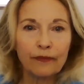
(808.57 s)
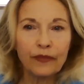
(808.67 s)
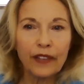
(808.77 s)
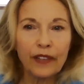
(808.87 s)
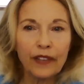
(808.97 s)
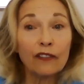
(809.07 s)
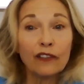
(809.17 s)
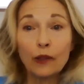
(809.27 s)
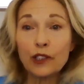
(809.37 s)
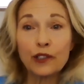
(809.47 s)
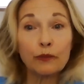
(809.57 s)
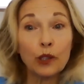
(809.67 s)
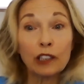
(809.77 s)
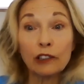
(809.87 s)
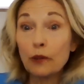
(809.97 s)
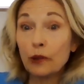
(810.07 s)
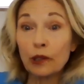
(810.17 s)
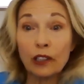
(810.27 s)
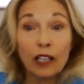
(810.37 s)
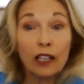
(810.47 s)
And of course, they're more
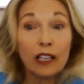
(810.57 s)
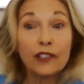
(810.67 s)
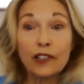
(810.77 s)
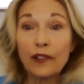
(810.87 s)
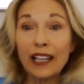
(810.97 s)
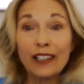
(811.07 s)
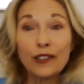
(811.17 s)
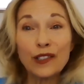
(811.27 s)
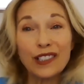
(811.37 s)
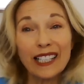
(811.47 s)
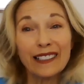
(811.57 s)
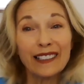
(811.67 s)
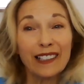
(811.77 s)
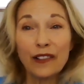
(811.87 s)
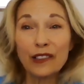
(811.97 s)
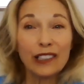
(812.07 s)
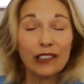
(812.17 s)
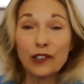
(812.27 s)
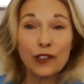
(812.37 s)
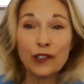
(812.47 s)
global. So they understand that other
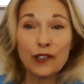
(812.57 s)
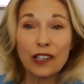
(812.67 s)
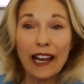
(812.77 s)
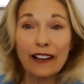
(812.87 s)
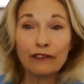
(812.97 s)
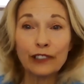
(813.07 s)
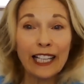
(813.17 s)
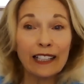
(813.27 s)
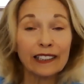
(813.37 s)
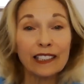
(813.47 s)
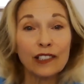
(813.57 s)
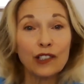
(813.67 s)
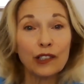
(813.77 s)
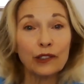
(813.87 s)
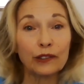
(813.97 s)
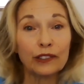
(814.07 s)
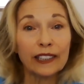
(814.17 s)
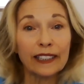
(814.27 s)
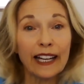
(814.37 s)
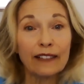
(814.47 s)
cultures have realities too
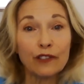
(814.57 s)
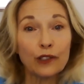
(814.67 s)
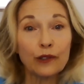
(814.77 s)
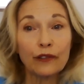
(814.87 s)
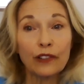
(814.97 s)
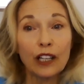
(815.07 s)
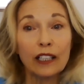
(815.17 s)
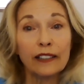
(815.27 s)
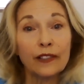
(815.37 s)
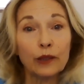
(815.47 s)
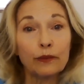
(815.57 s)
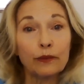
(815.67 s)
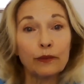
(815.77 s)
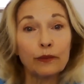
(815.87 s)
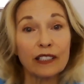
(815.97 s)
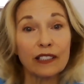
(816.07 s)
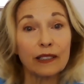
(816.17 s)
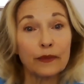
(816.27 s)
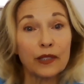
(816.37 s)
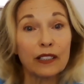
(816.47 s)
and have truth in their belief
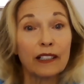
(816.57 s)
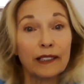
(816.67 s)
systems.